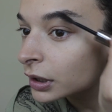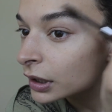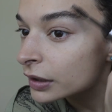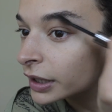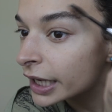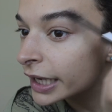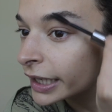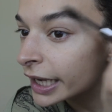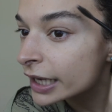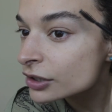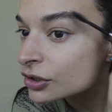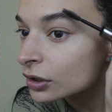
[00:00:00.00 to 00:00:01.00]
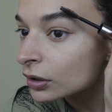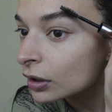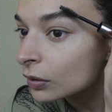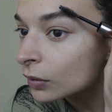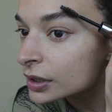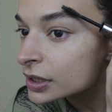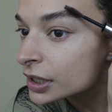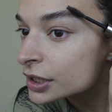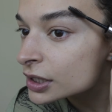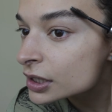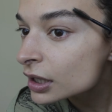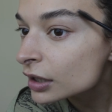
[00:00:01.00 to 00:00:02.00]
And then any extra long ones, I
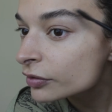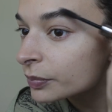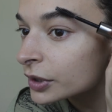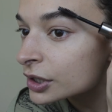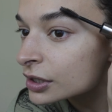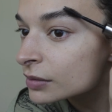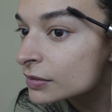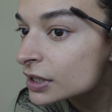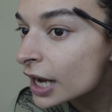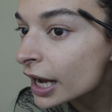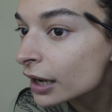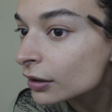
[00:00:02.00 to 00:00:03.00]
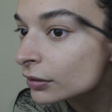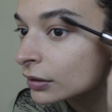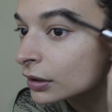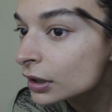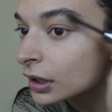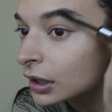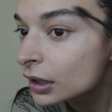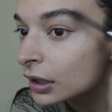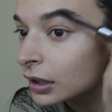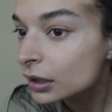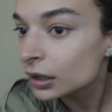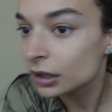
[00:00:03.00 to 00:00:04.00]
just kind of push them down.
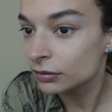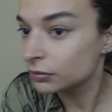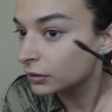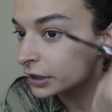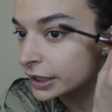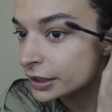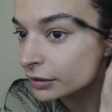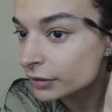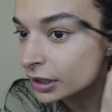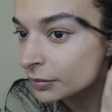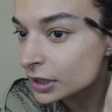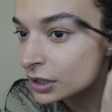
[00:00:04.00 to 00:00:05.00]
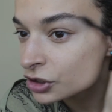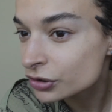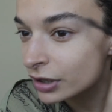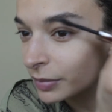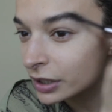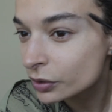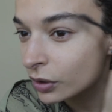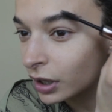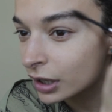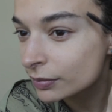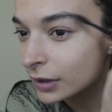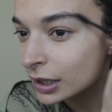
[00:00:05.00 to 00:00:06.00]
I really don't recommend trimming your
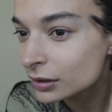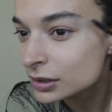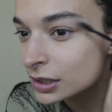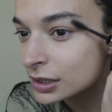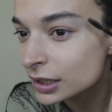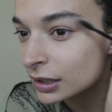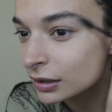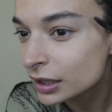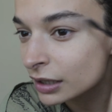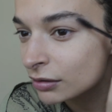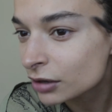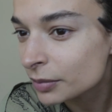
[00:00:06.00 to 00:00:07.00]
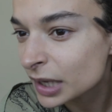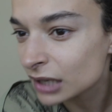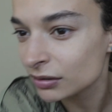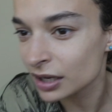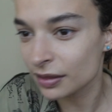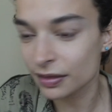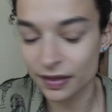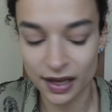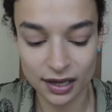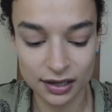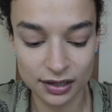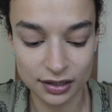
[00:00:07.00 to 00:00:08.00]
eyebrows because then they grow back really
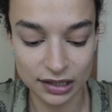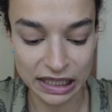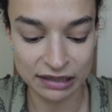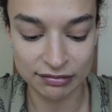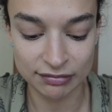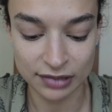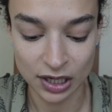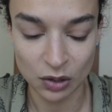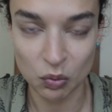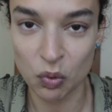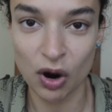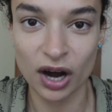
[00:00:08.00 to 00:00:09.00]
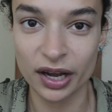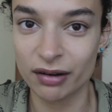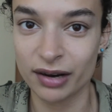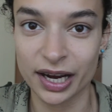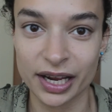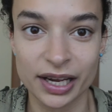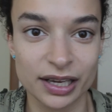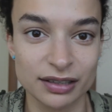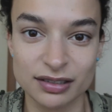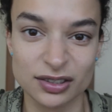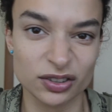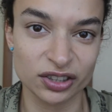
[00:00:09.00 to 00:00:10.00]
thick and wiry.
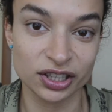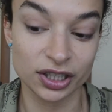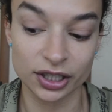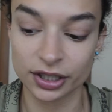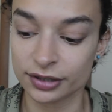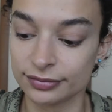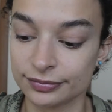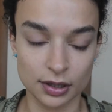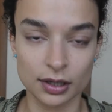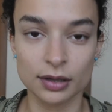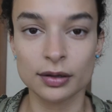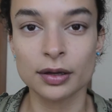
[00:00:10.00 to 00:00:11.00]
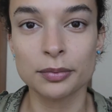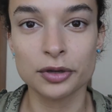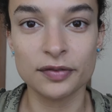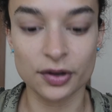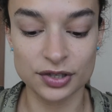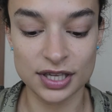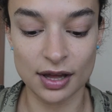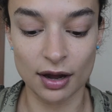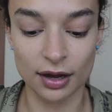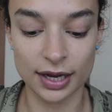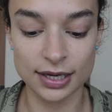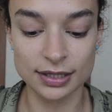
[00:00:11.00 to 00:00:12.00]
It's not a good look. Moving on to the
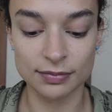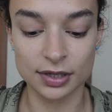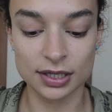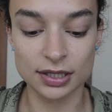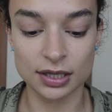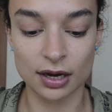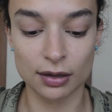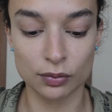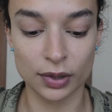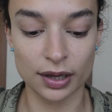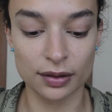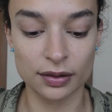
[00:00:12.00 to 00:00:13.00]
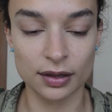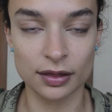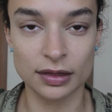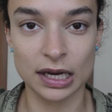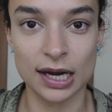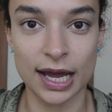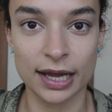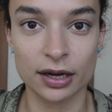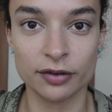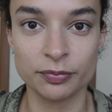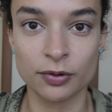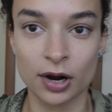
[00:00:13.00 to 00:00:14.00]
eyes, I'm going to start with a thin layer
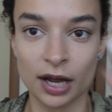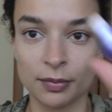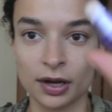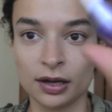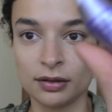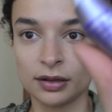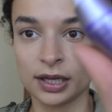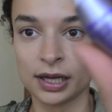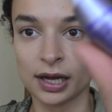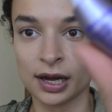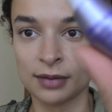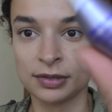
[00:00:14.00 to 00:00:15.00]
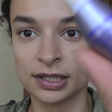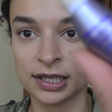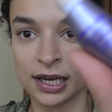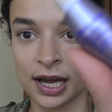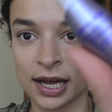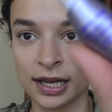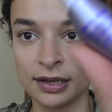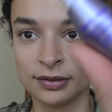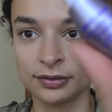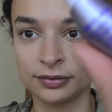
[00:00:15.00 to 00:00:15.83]
of primer, the Urban Decay.